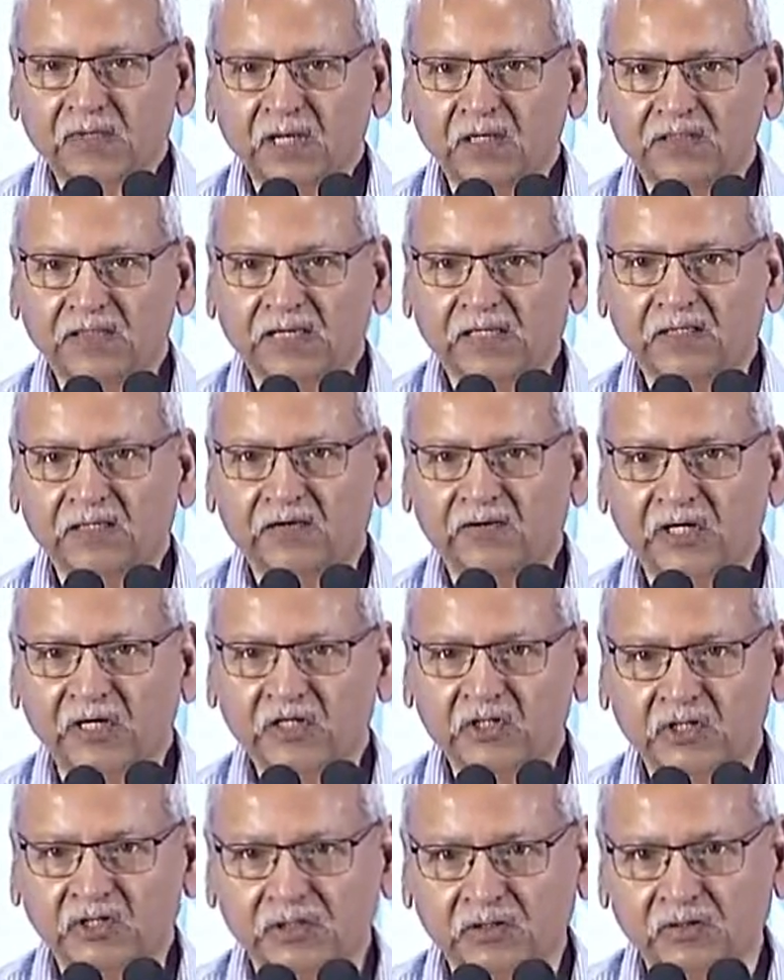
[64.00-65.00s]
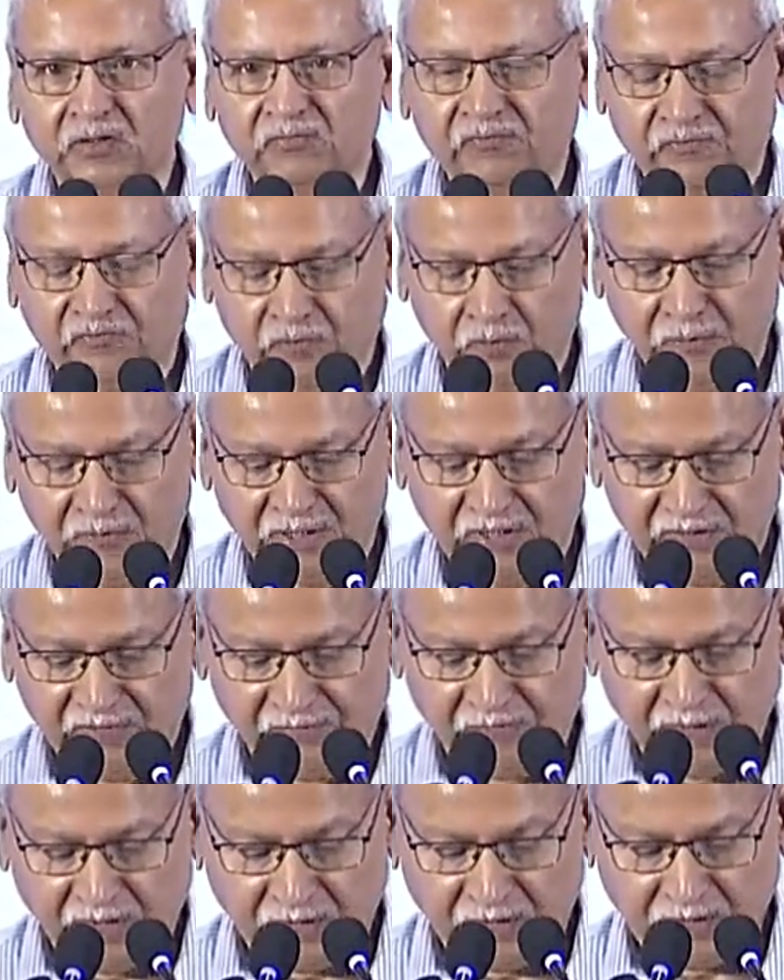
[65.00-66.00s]
declaration from the
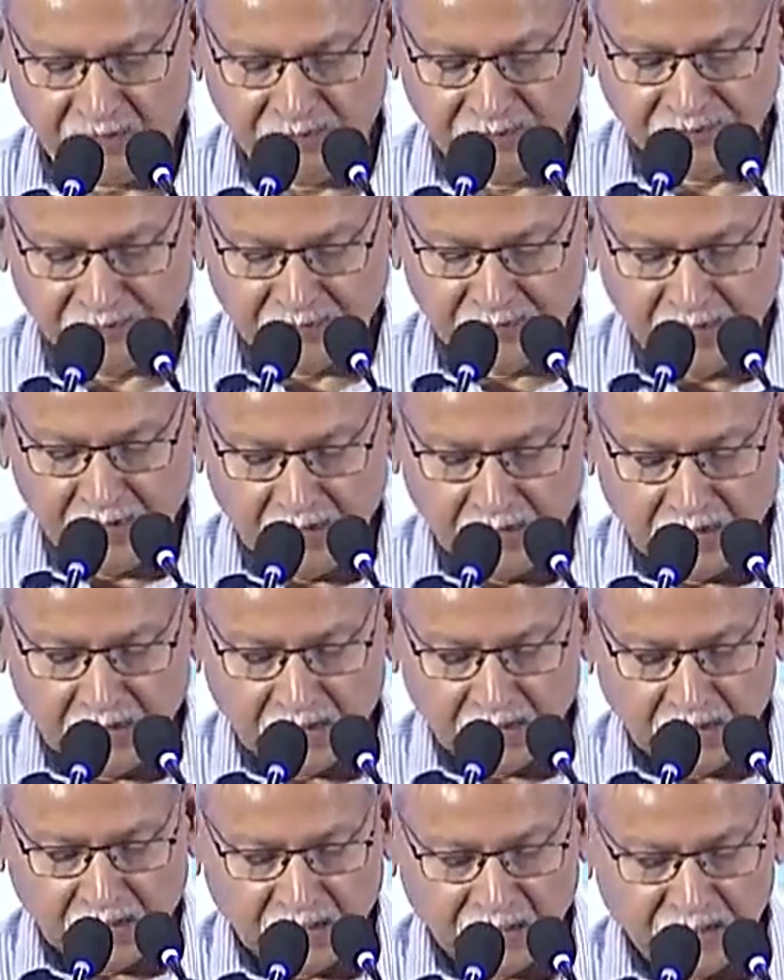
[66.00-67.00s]
event. I